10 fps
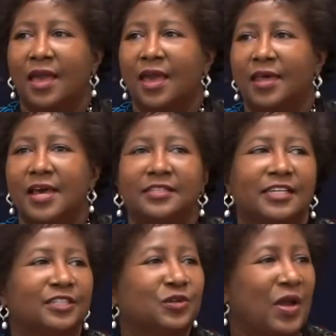And I
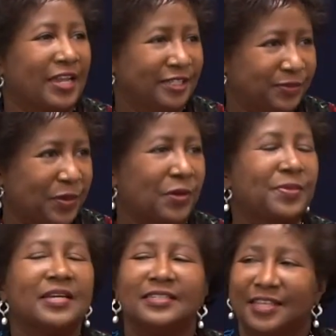said Johannesburg
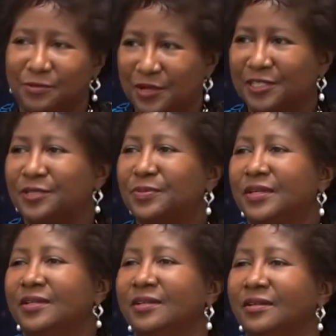because I wanted to
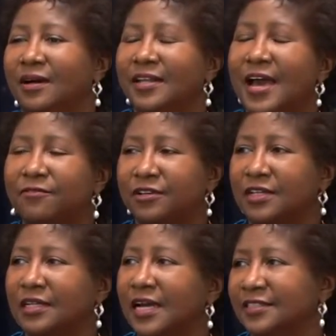be on the
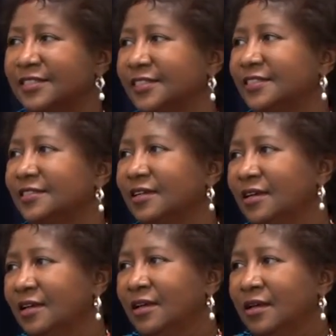African continent.
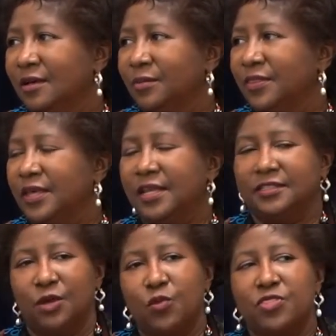But then
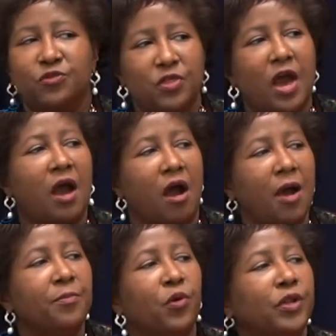as I went through the
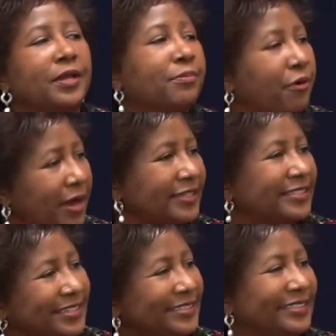onboarding
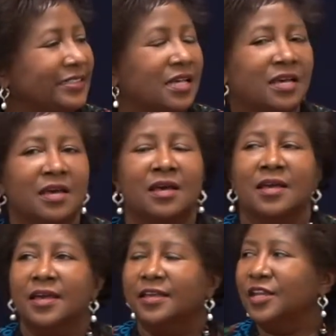process,
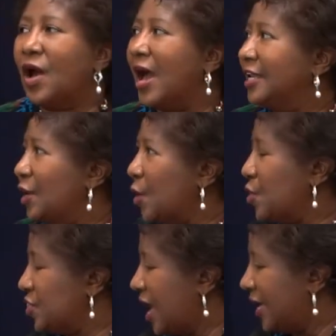I
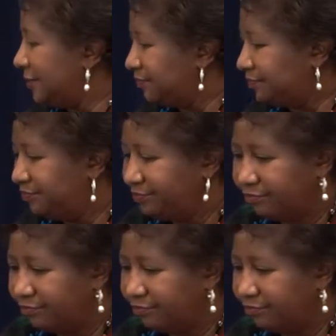learned that